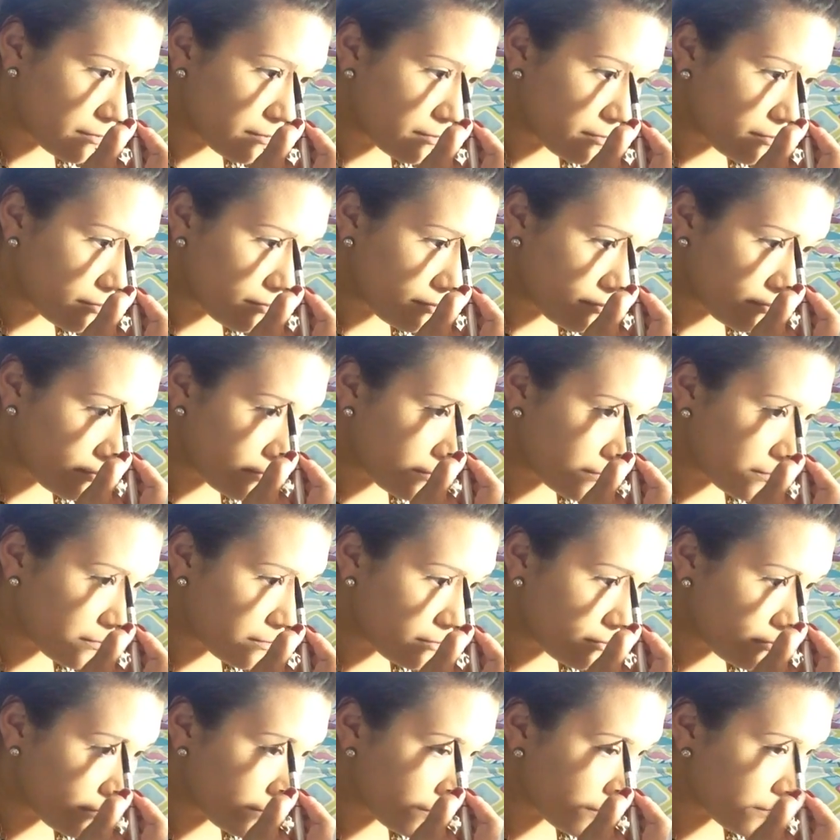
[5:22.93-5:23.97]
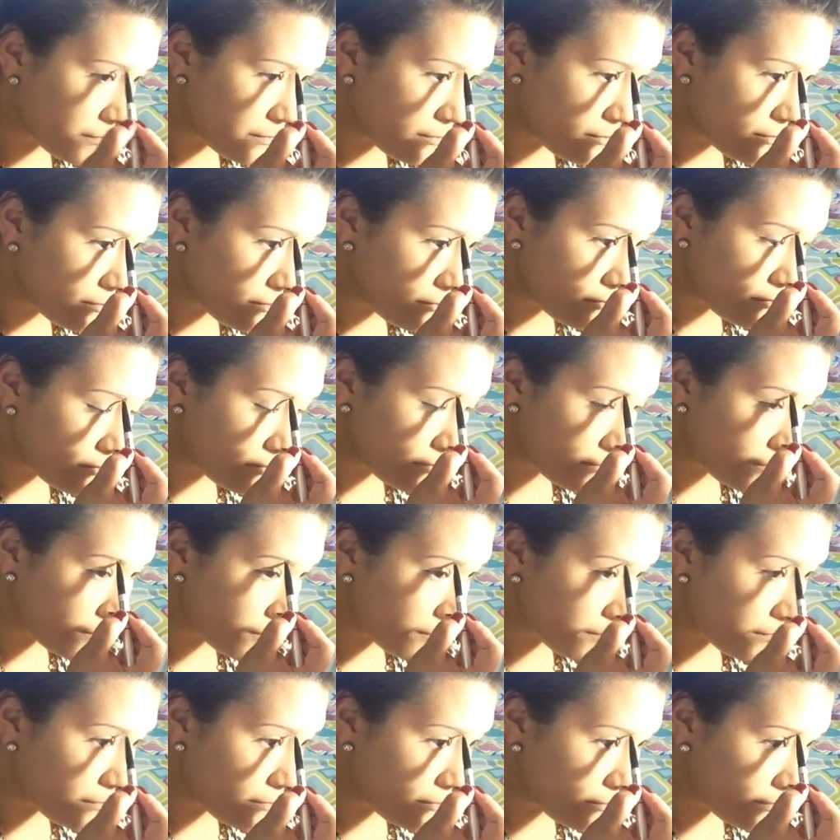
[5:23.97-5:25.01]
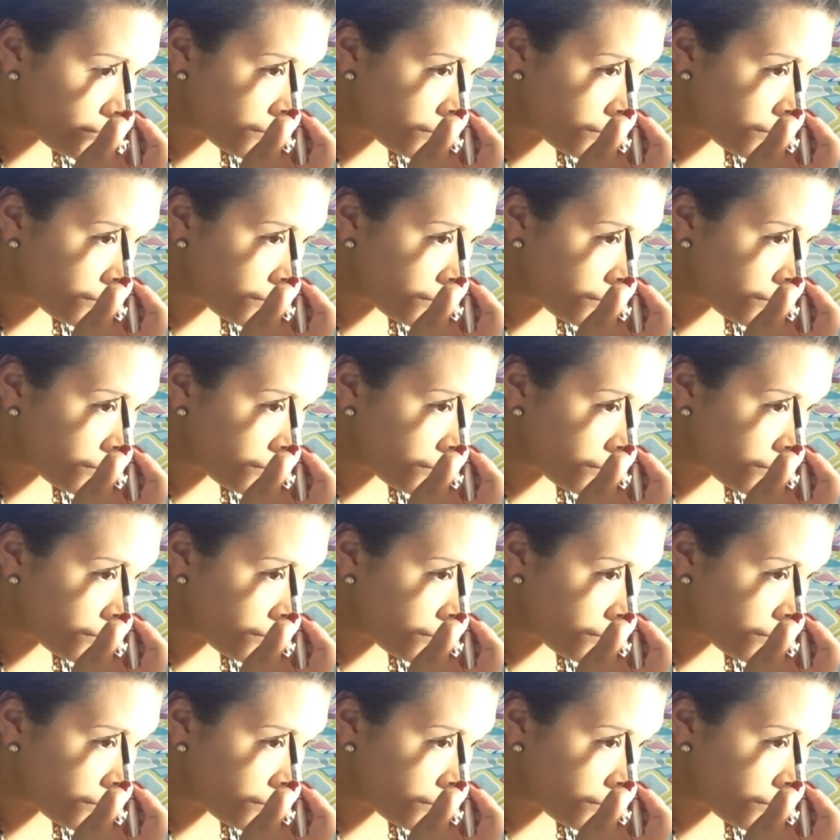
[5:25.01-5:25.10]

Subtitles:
So if you see